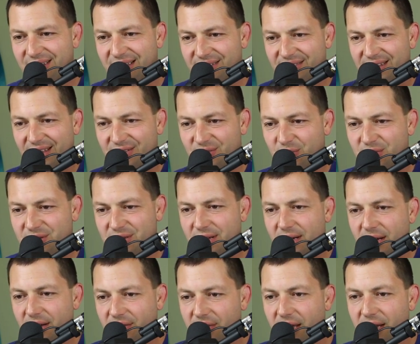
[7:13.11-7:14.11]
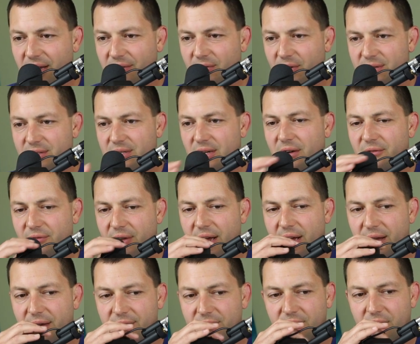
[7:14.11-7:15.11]
That's what you need to think of yourself
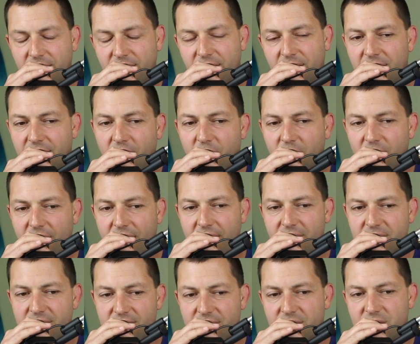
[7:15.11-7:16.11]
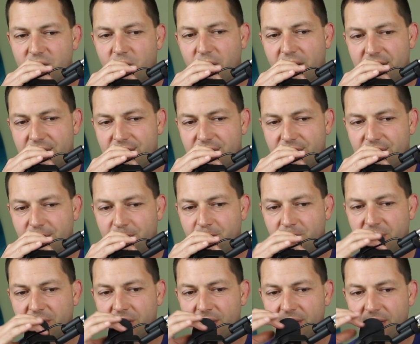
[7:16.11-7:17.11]
as. You need to go into every
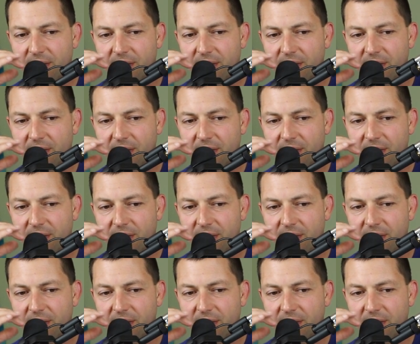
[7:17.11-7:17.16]
situation